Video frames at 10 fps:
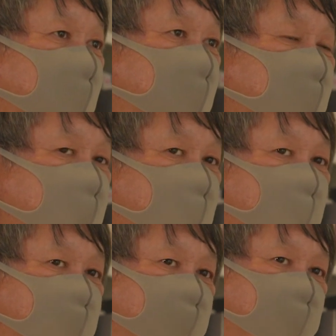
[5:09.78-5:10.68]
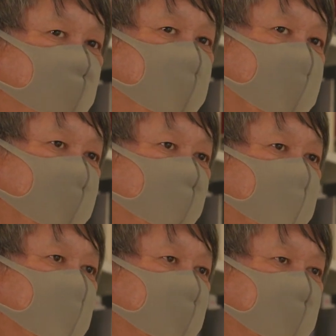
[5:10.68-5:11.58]
You discover the
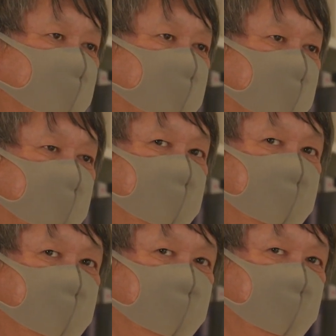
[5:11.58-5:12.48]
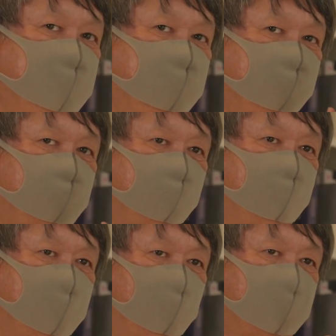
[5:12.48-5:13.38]
parameters that work for
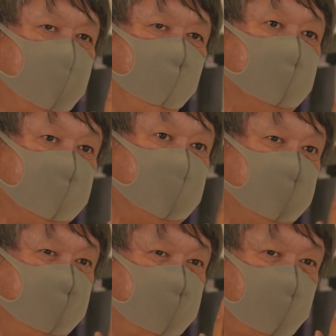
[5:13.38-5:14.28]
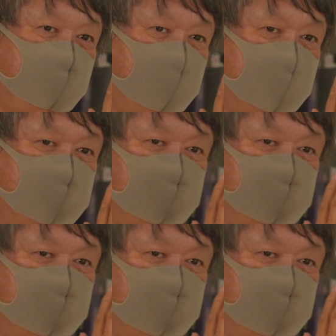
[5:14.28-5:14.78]
that particular design.